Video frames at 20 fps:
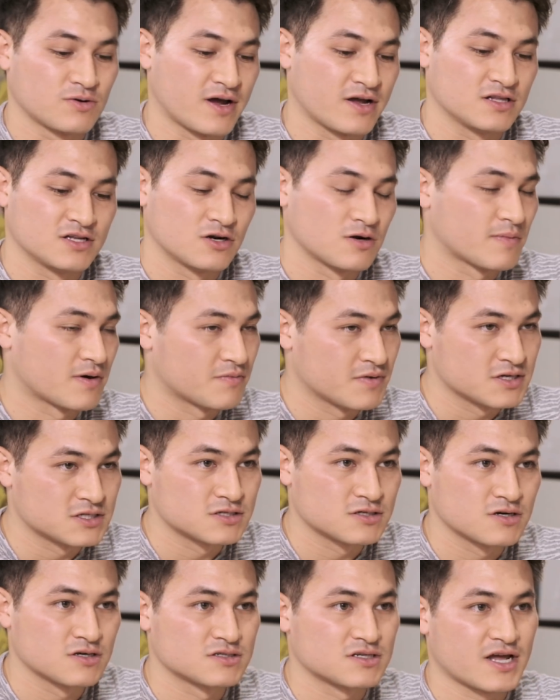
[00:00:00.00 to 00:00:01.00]
I did all my
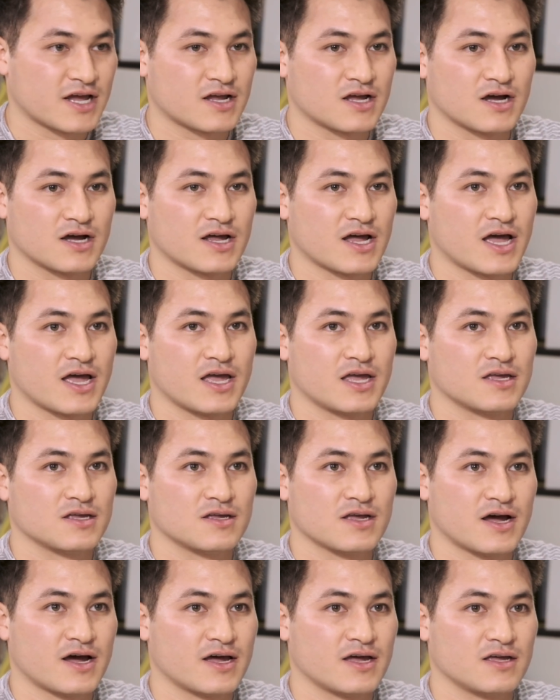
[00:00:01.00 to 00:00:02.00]
research.
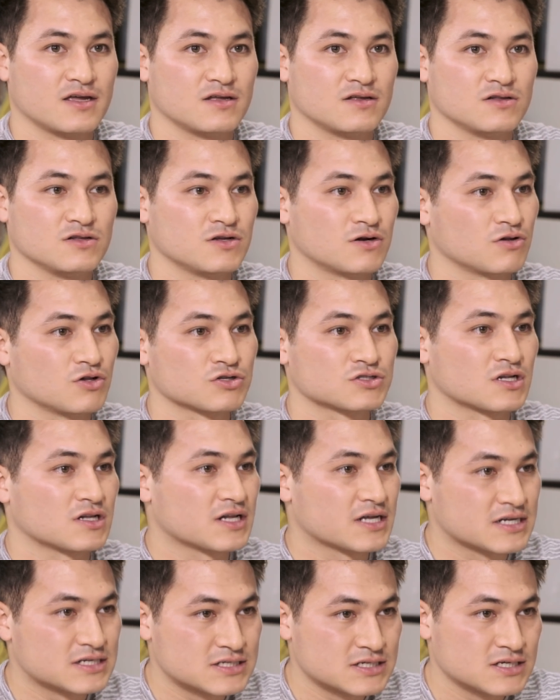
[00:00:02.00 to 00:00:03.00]
I looked on
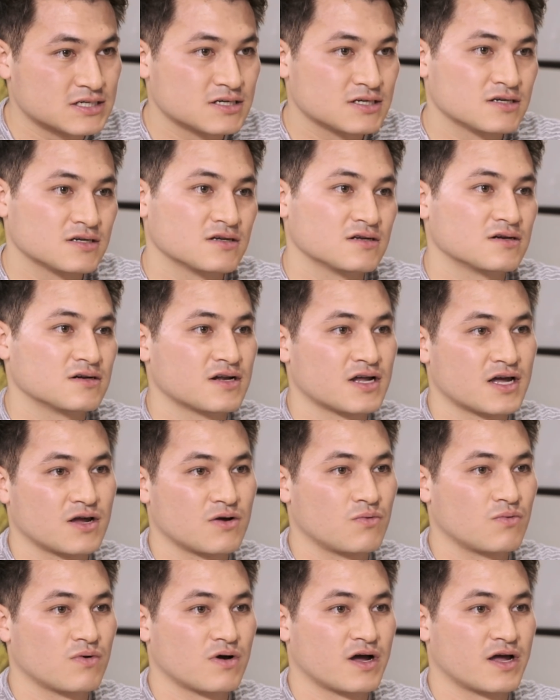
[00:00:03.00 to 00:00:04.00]
LinkedIn.
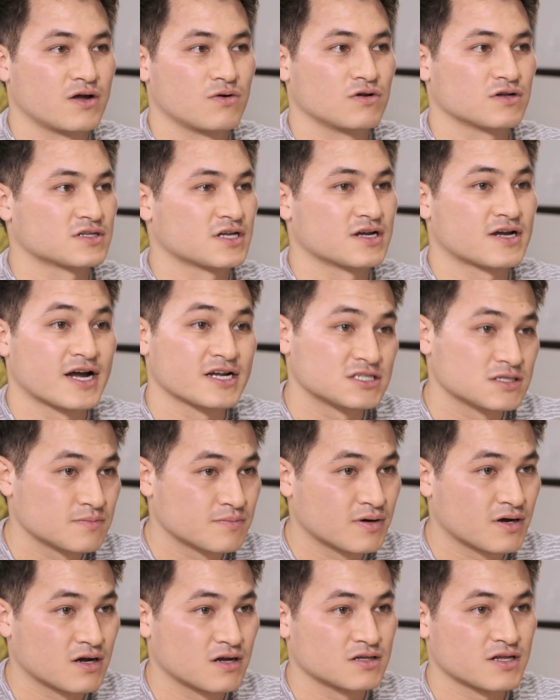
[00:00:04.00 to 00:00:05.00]
I looked at Gaijin
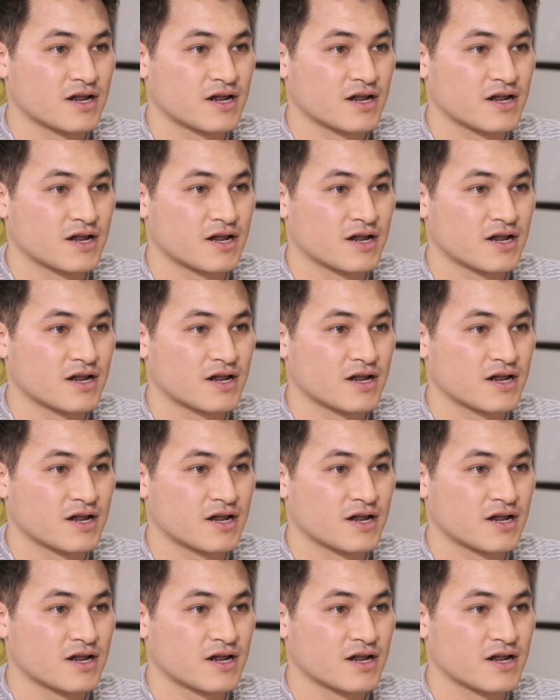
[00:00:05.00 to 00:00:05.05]
Pot,